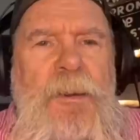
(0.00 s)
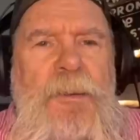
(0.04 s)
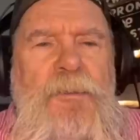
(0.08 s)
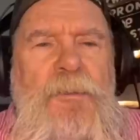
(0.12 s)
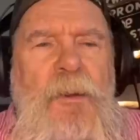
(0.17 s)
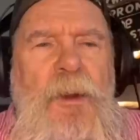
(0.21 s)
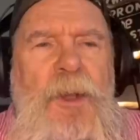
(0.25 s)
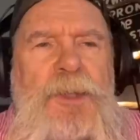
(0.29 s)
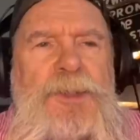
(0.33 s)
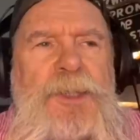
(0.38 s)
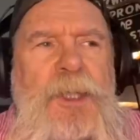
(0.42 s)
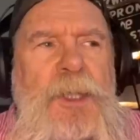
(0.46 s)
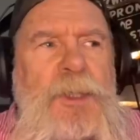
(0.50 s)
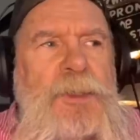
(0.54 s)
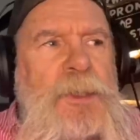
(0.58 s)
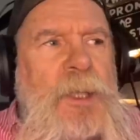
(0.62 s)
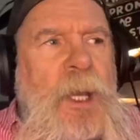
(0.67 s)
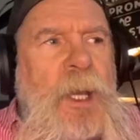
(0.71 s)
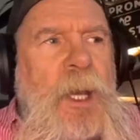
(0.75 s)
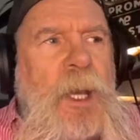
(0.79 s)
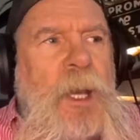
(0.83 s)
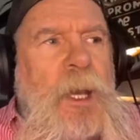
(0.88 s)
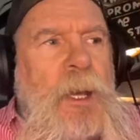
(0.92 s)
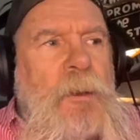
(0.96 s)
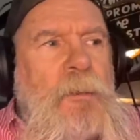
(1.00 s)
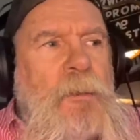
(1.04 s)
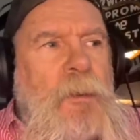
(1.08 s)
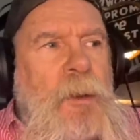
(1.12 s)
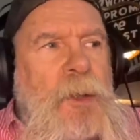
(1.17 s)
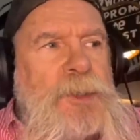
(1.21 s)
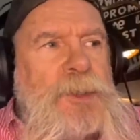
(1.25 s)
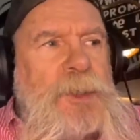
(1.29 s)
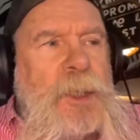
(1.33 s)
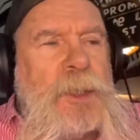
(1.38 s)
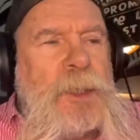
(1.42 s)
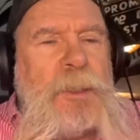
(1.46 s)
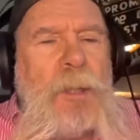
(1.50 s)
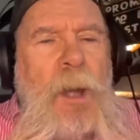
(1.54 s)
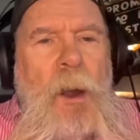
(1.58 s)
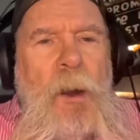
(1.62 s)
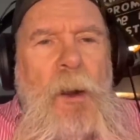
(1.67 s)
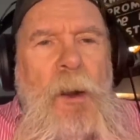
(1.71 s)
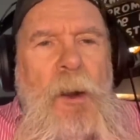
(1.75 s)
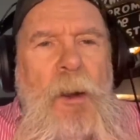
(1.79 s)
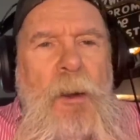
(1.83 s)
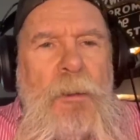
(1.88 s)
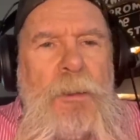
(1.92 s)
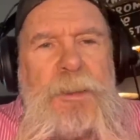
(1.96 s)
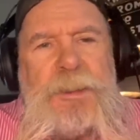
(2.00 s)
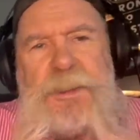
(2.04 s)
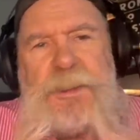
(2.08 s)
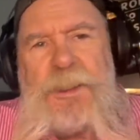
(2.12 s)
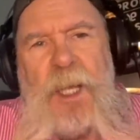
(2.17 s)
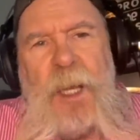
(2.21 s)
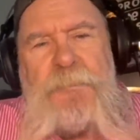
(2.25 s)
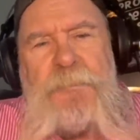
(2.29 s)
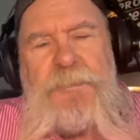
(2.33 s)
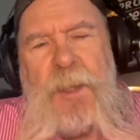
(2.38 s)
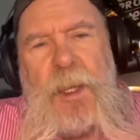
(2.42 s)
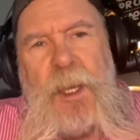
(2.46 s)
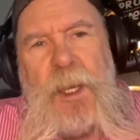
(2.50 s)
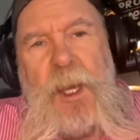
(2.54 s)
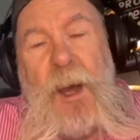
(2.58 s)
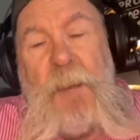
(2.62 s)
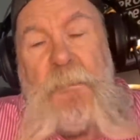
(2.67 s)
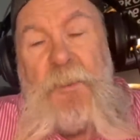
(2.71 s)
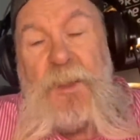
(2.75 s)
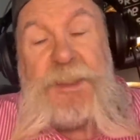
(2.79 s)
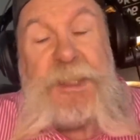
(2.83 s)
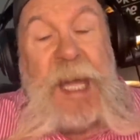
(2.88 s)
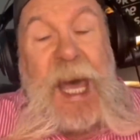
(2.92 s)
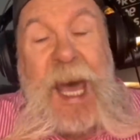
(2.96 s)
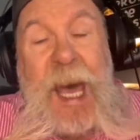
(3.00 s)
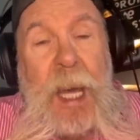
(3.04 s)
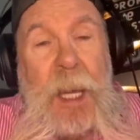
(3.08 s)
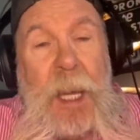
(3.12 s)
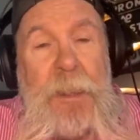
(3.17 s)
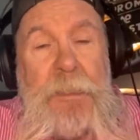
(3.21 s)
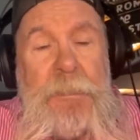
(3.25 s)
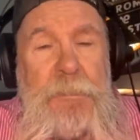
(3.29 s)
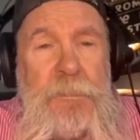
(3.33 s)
crushed his heart or something. He almost died.